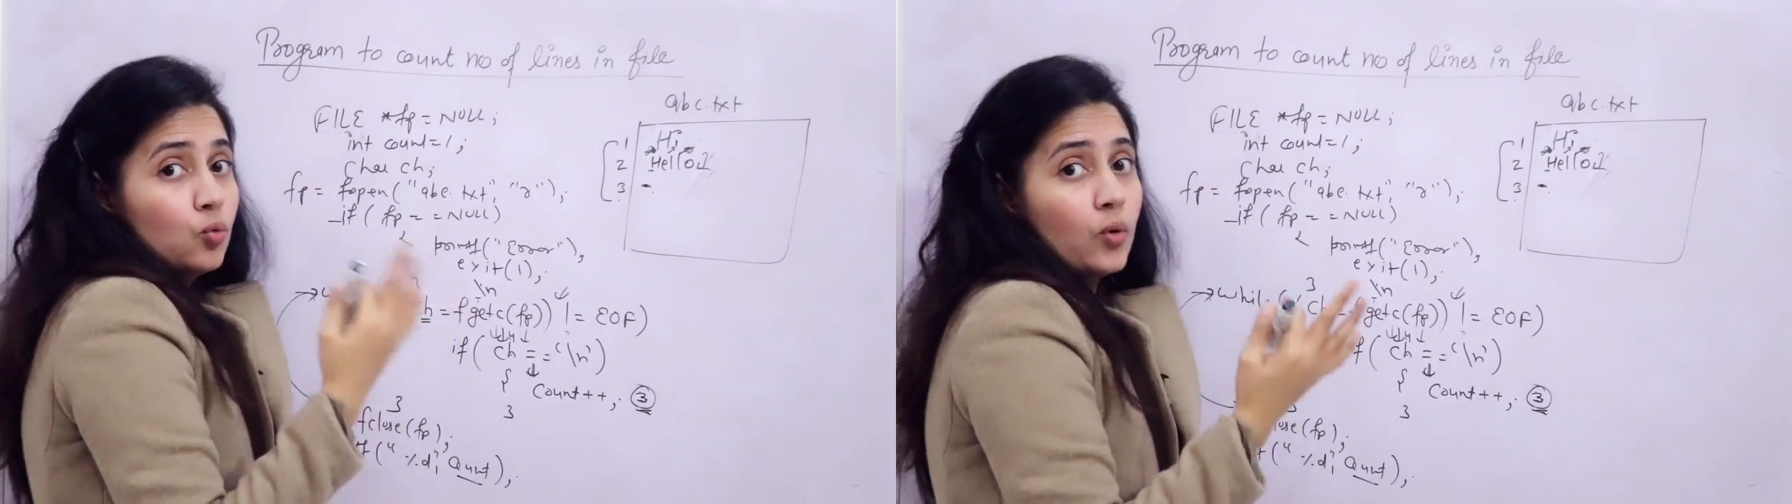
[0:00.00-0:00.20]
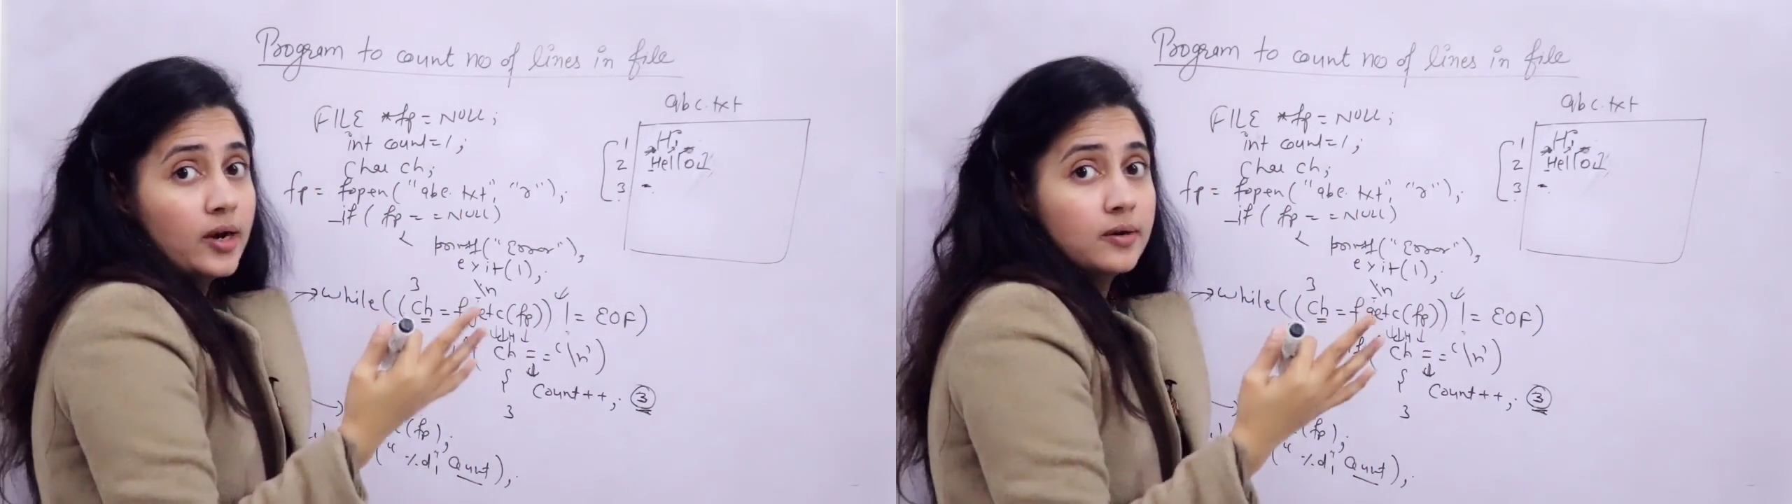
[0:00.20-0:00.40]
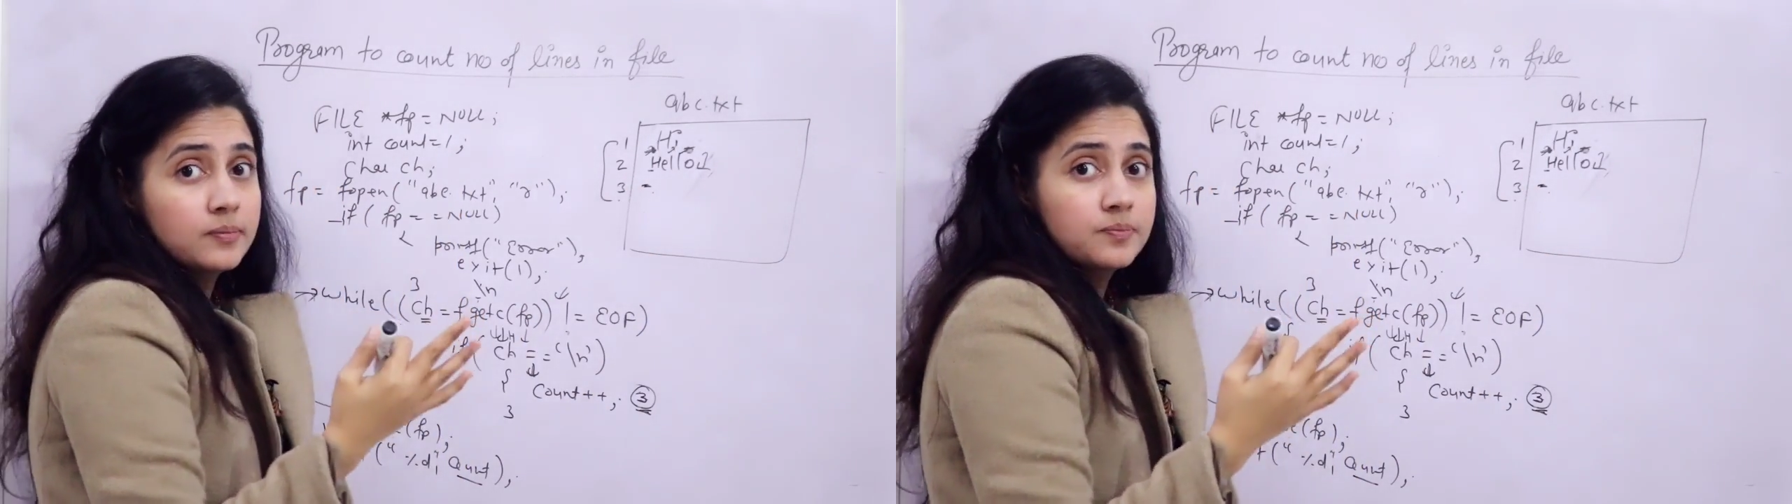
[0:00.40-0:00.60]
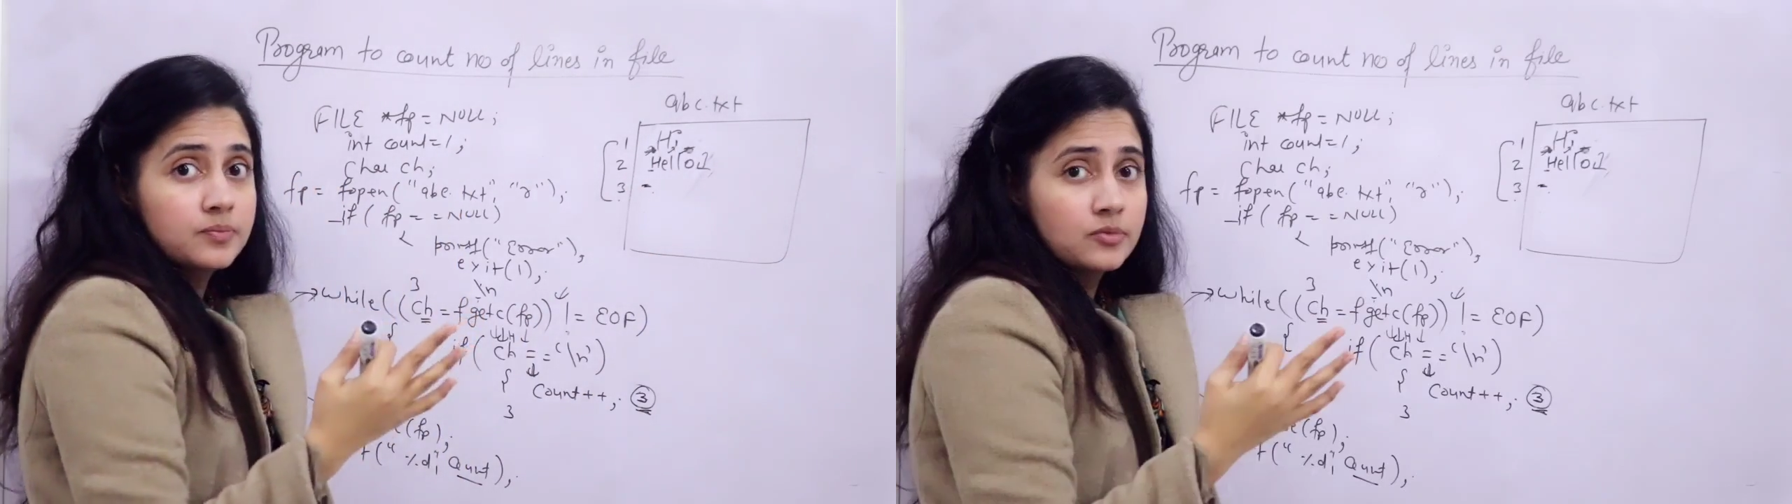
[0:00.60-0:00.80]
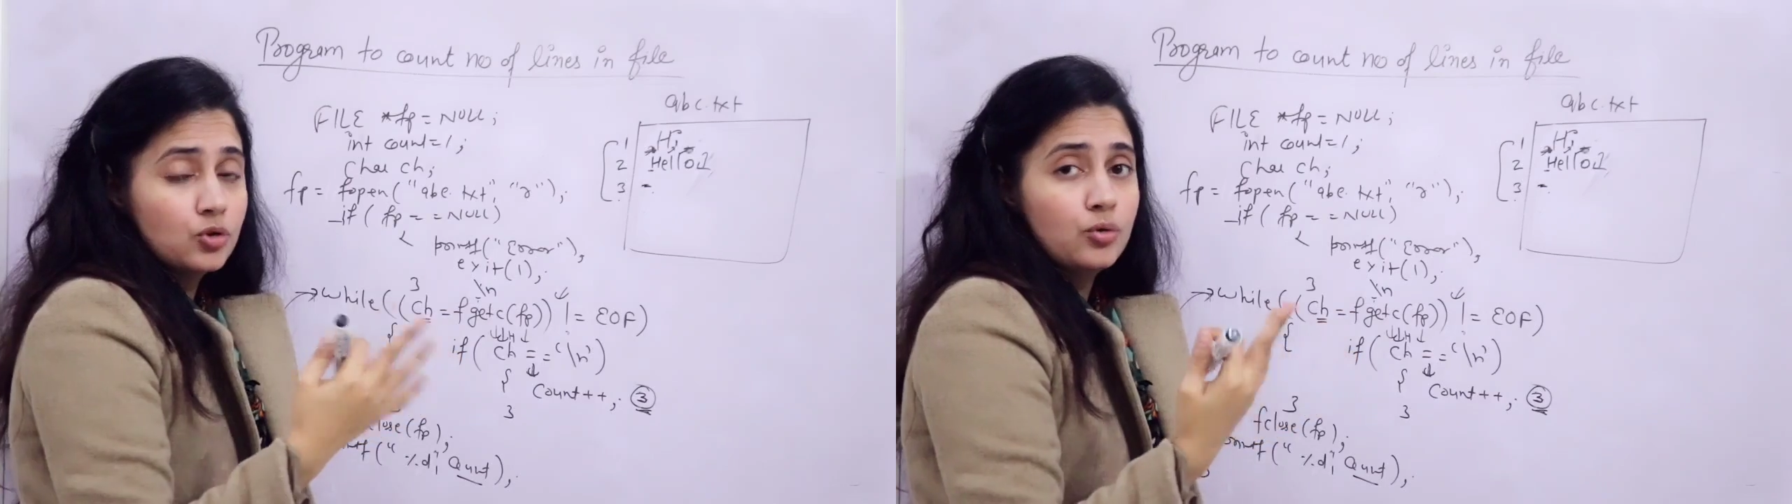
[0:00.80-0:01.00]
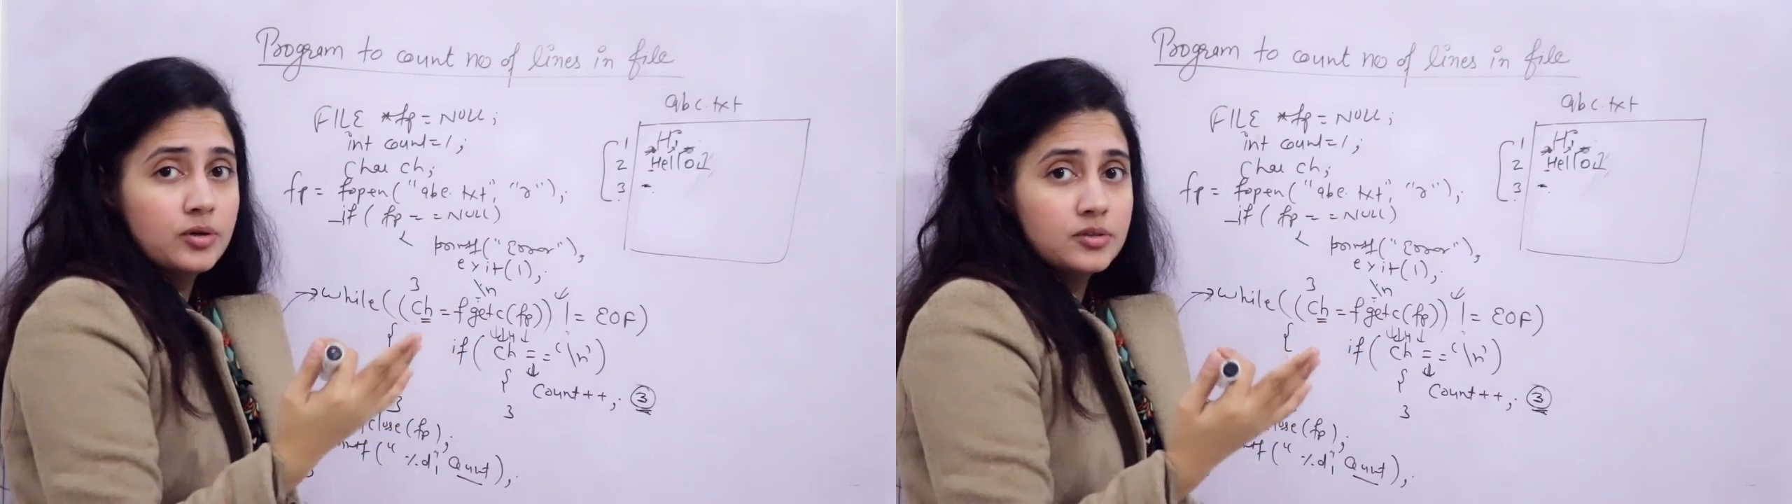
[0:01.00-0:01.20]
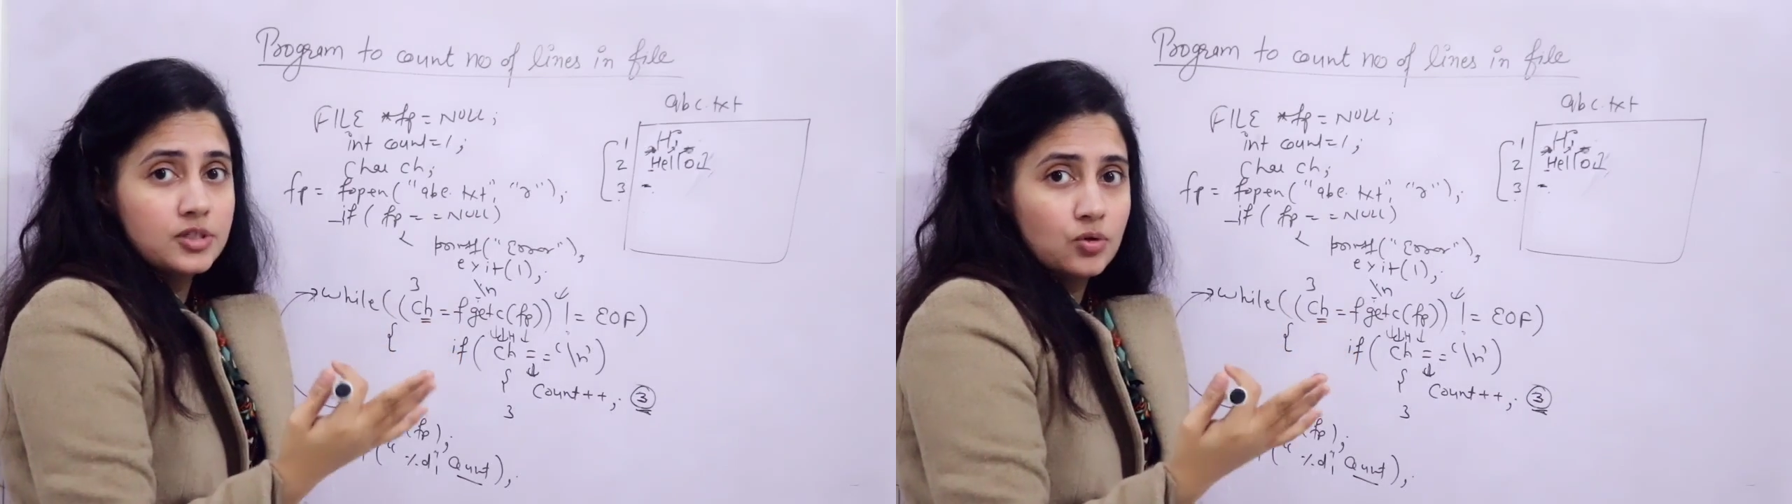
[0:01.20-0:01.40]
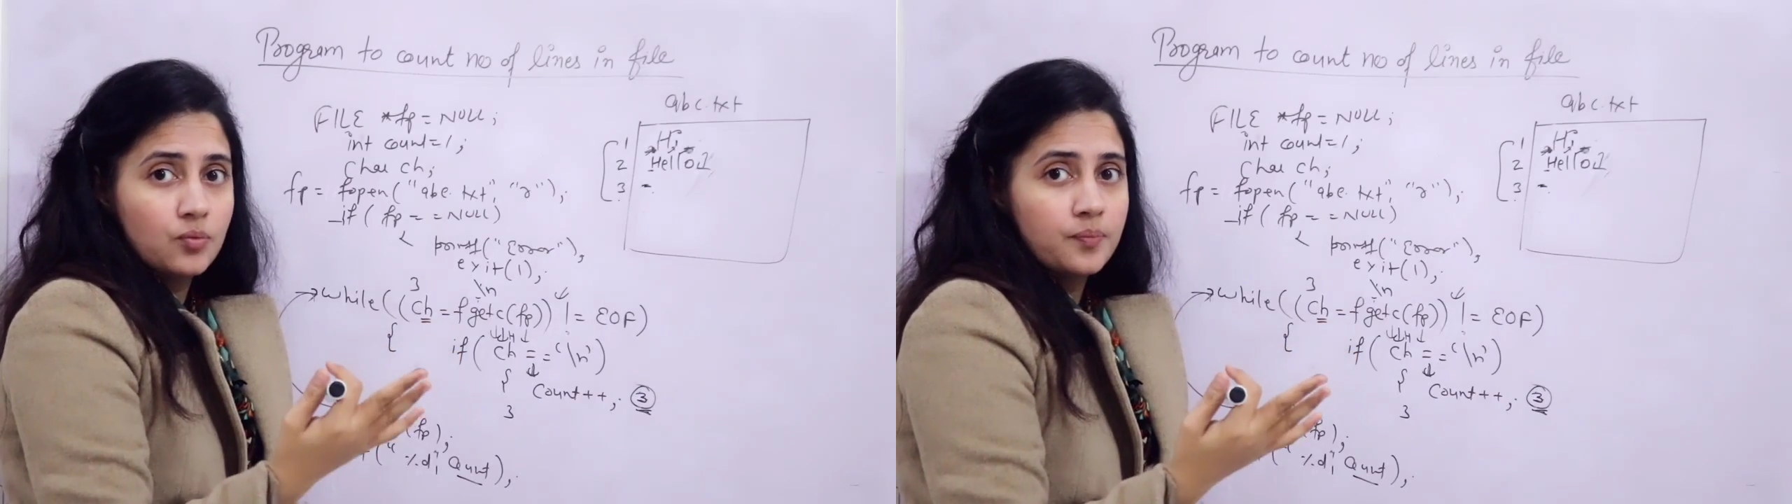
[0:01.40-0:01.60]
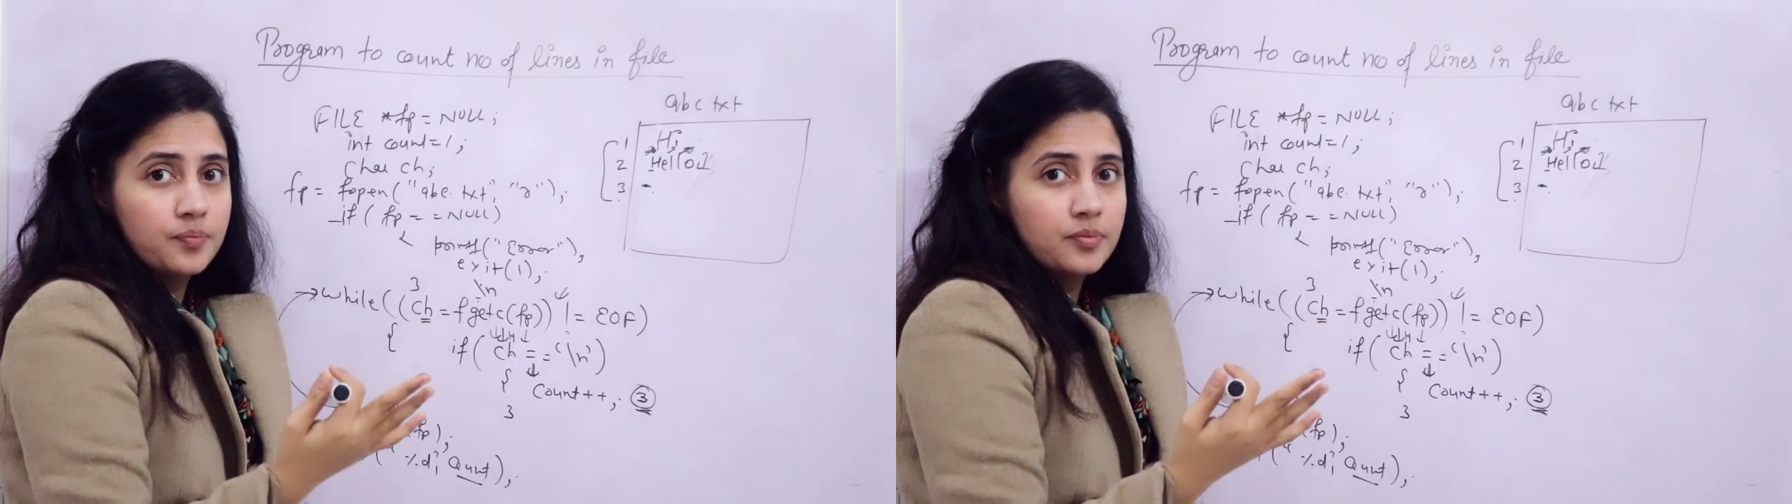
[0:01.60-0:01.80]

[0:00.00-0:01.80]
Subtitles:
to 1, not 0.